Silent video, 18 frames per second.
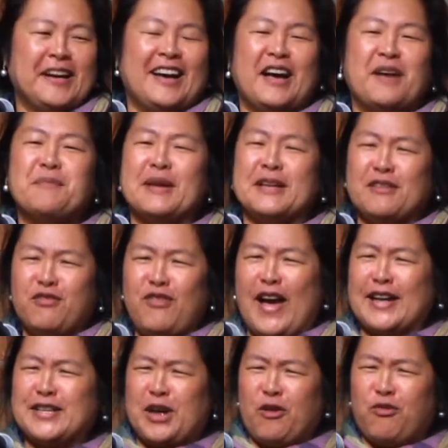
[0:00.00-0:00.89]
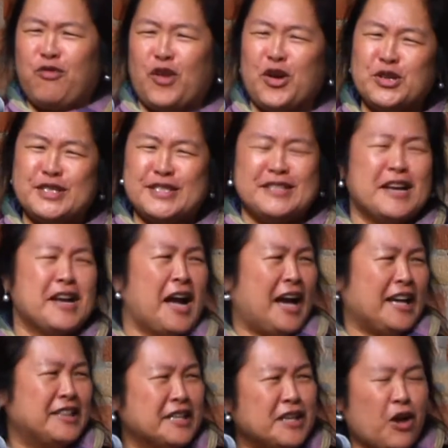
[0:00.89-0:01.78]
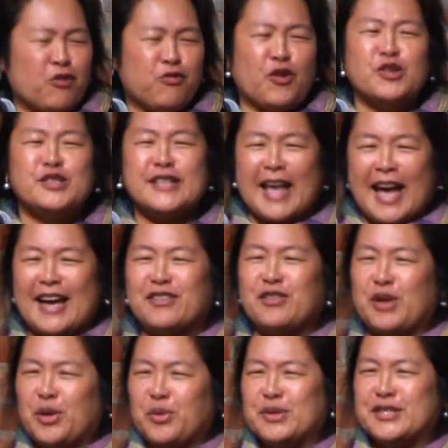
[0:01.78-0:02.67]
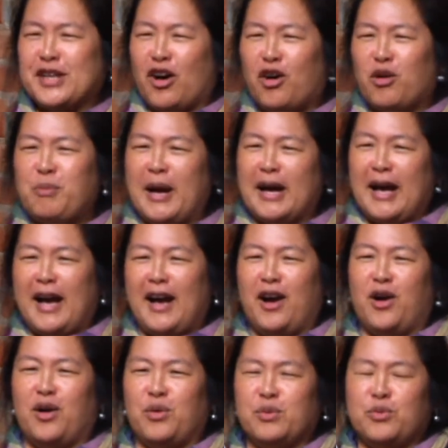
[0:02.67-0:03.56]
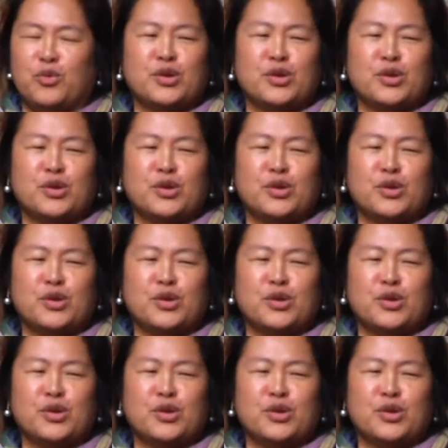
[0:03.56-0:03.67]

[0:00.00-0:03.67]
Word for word: Um, and in fact, our first, I think our first gathering was all about how